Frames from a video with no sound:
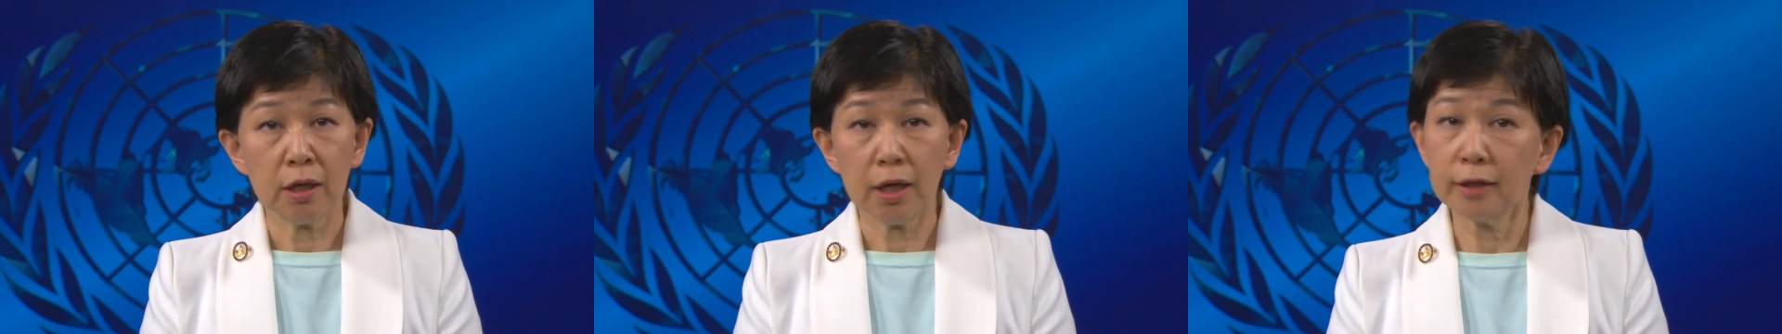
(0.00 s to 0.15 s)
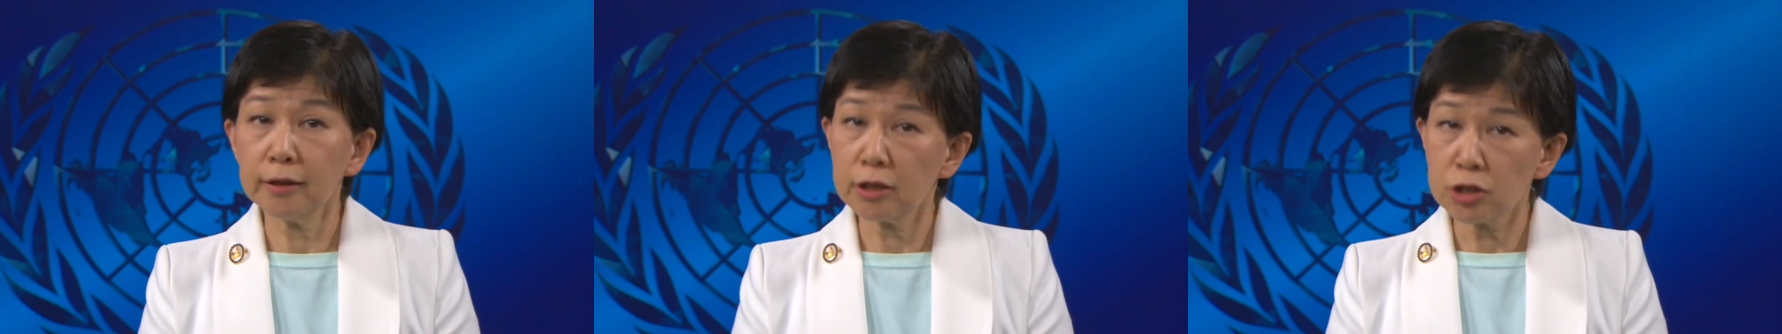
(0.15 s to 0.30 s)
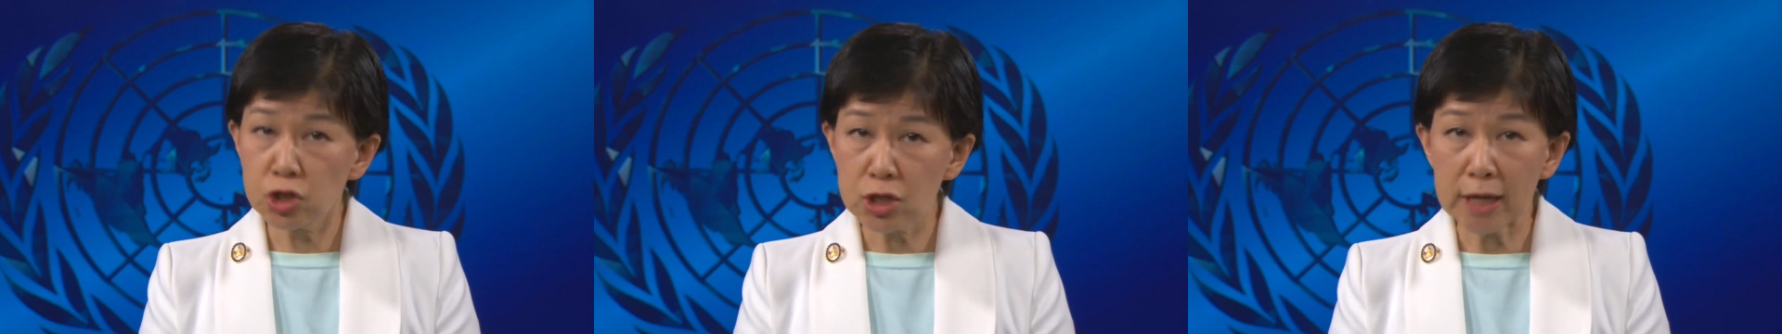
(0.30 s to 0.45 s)

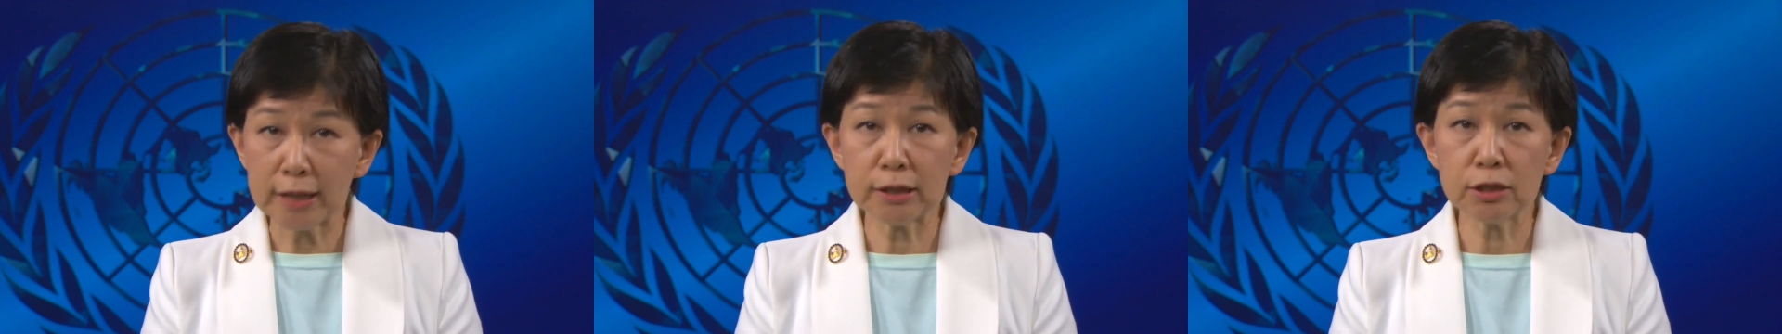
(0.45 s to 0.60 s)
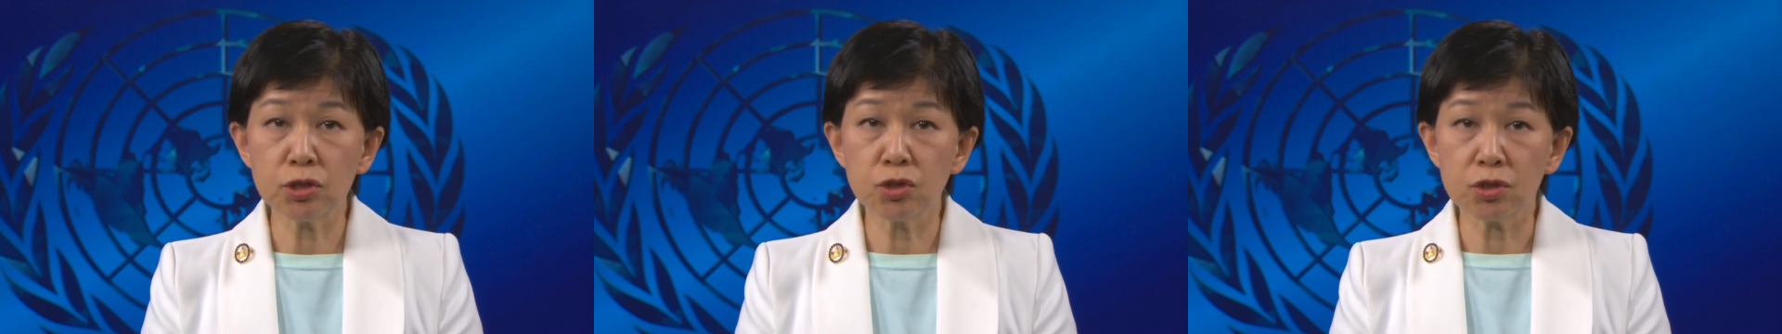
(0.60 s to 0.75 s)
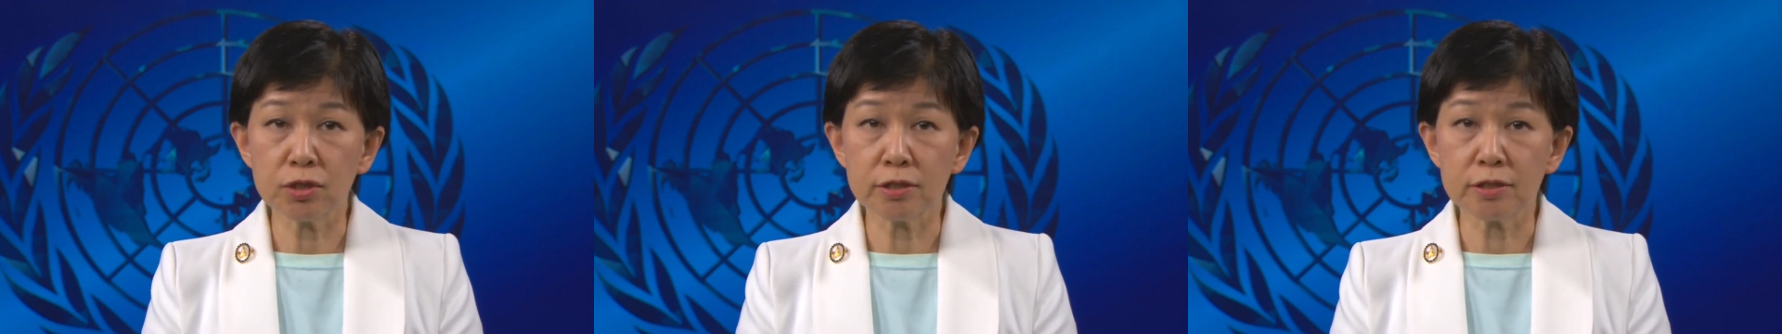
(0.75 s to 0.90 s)
and the
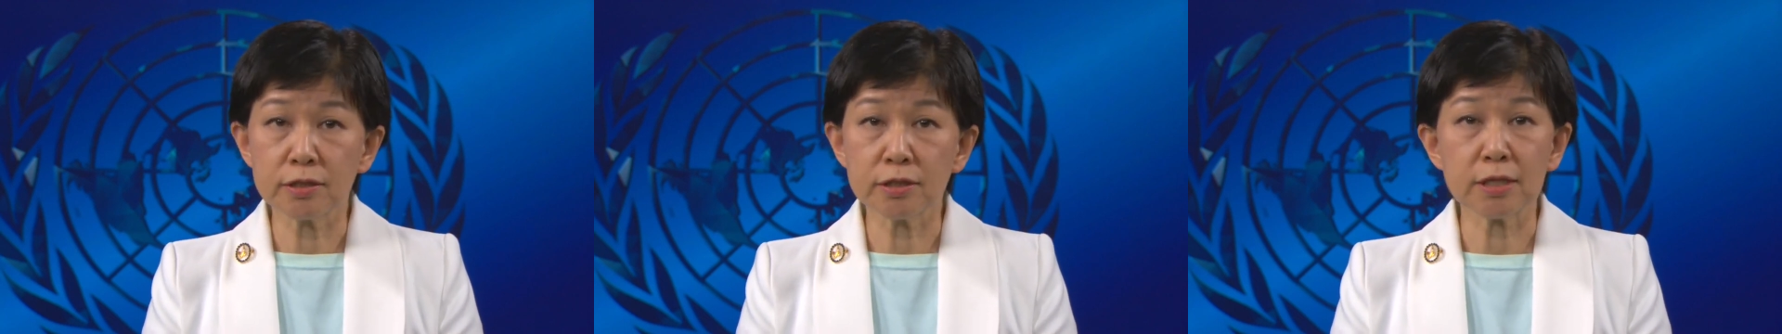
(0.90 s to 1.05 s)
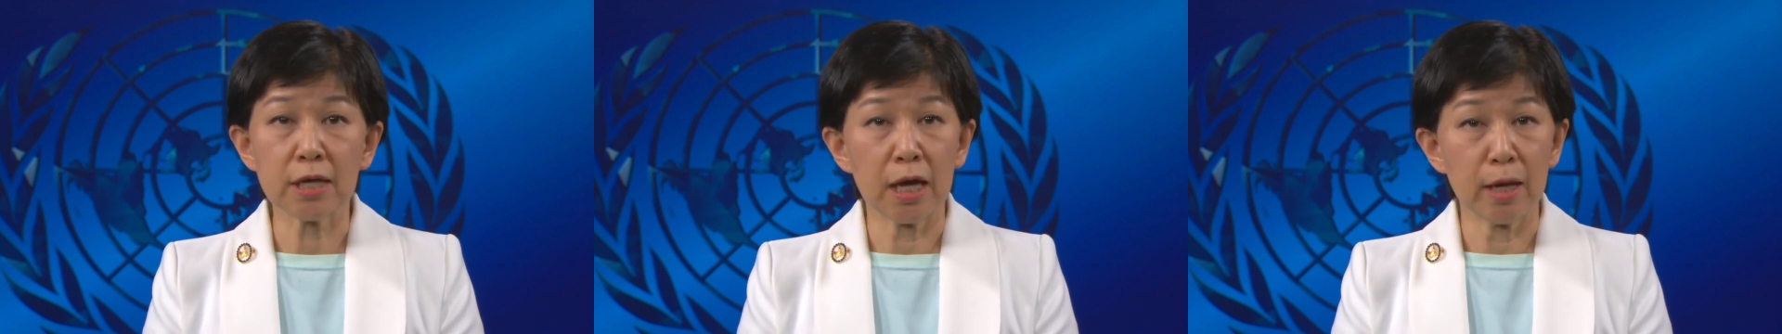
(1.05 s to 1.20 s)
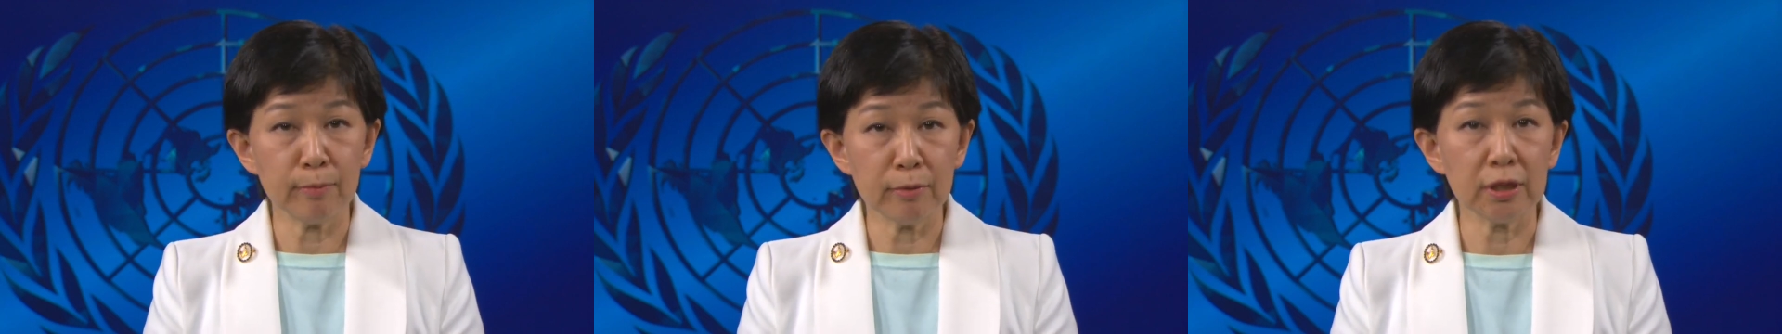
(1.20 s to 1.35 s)

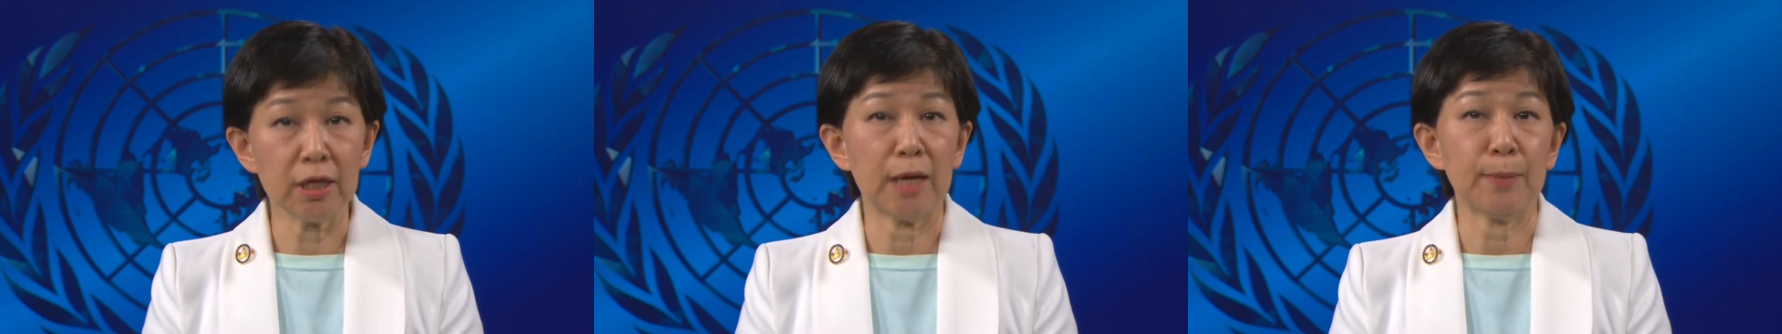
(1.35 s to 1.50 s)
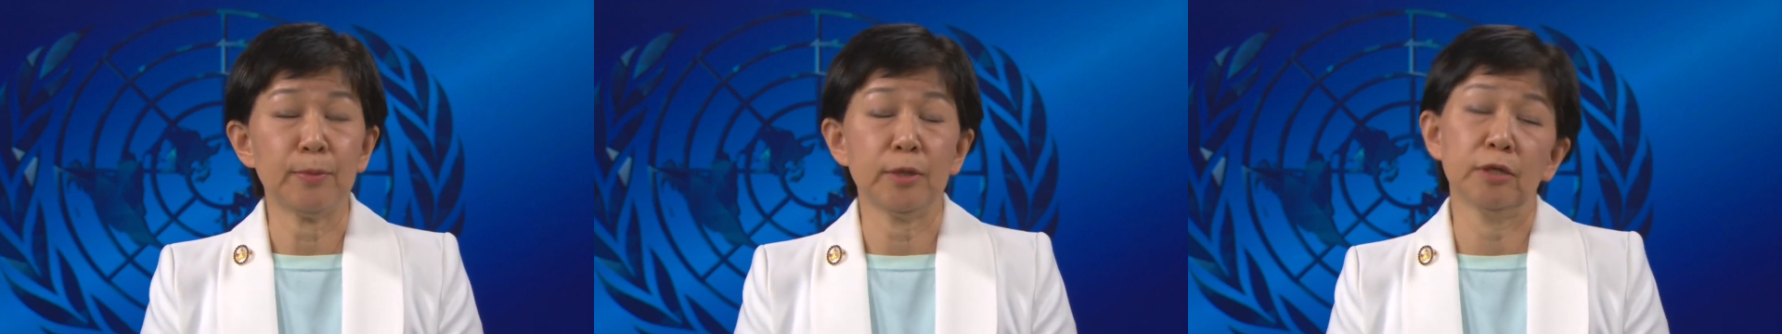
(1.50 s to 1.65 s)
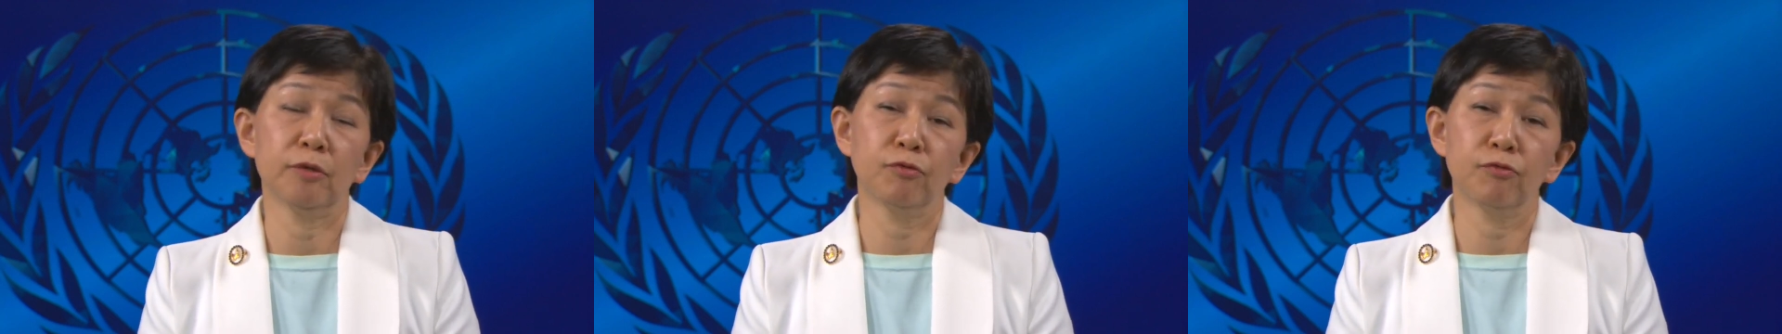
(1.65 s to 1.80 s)
challenges
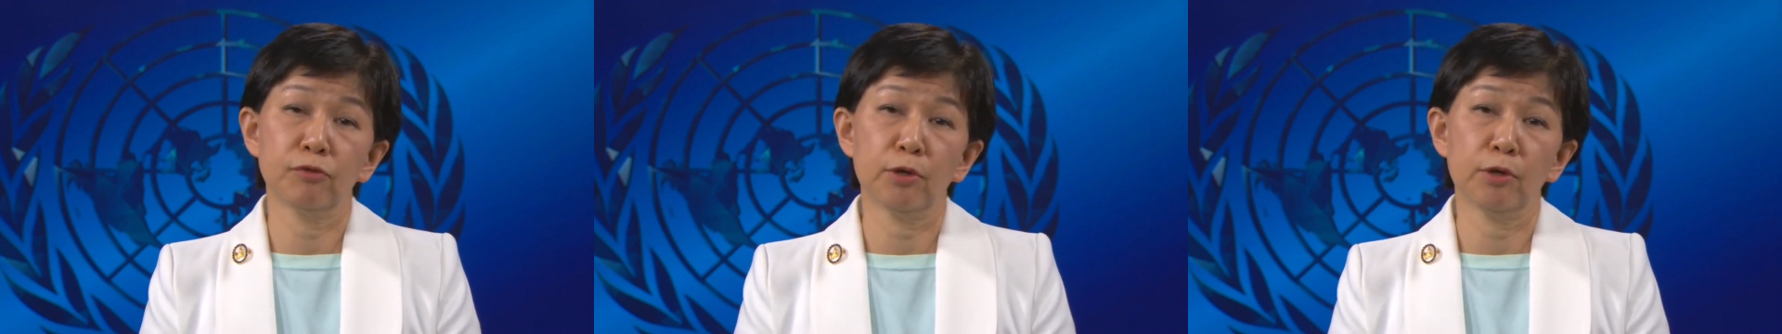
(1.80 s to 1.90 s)
emanating